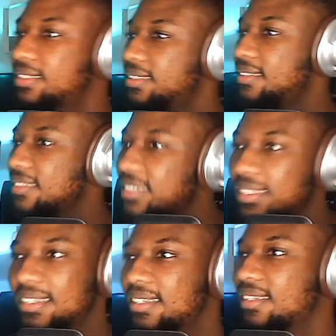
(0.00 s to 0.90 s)
All we gotta
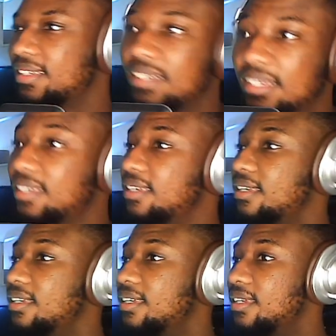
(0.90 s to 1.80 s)
do is stop,
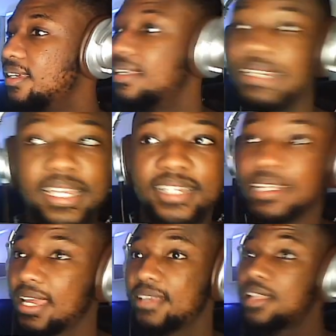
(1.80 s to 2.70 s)
let the
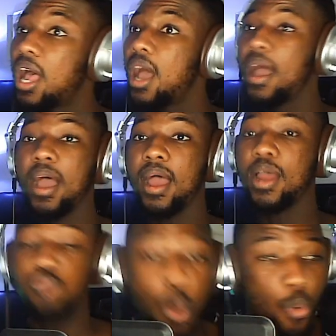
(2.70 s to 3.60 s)
top drop
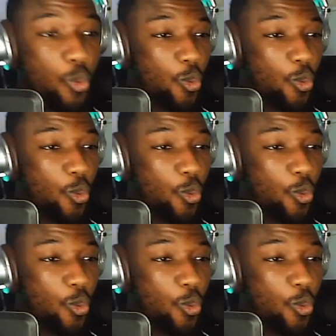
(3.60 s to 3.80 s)
and roll.